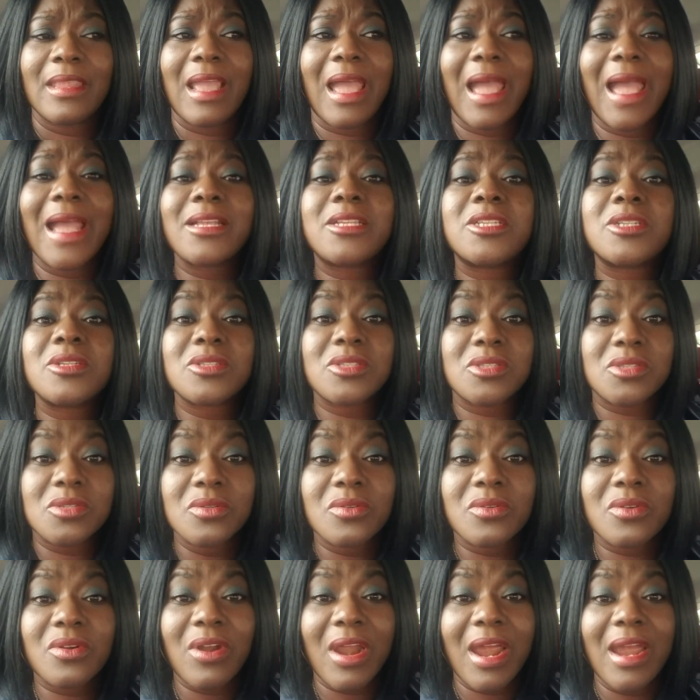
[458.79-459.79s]
I choose to
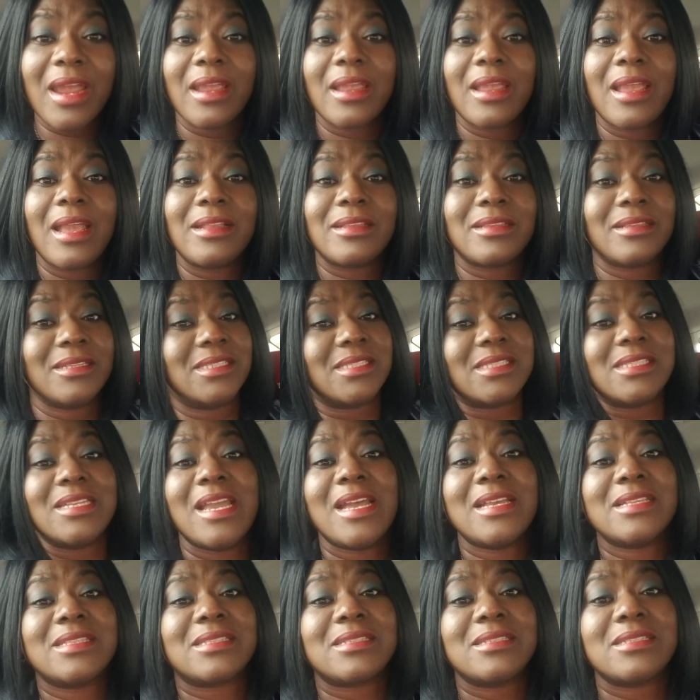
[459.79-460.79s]
cry. This
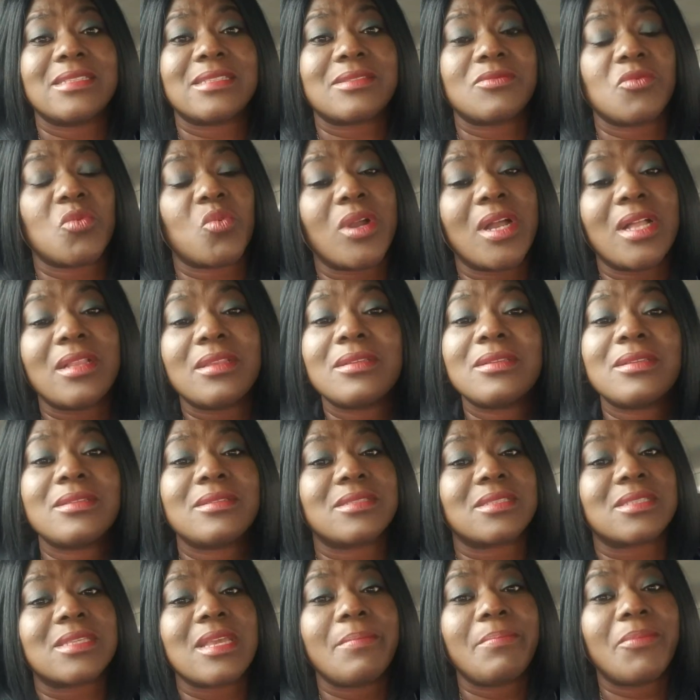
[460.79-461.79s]
tears is, well,
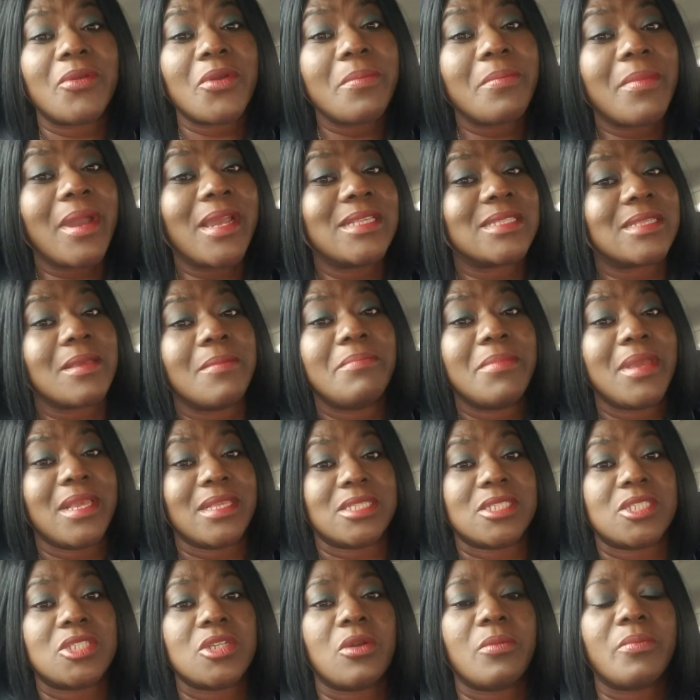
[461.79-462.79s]
it's a
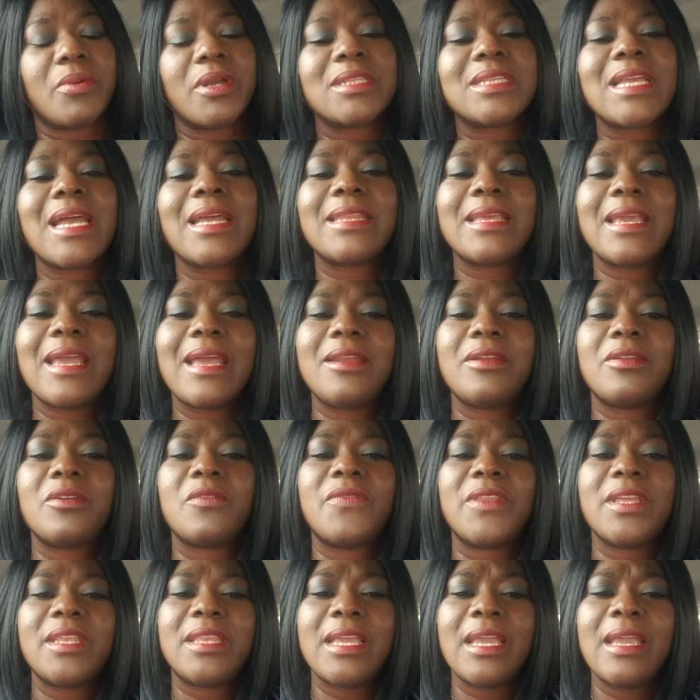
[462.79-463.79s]
mixture, but at the end of
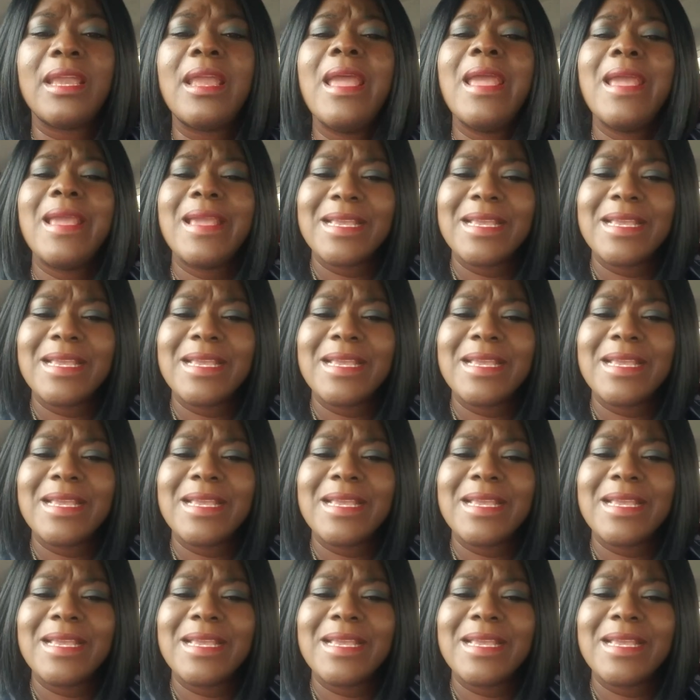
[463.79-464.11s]
the day,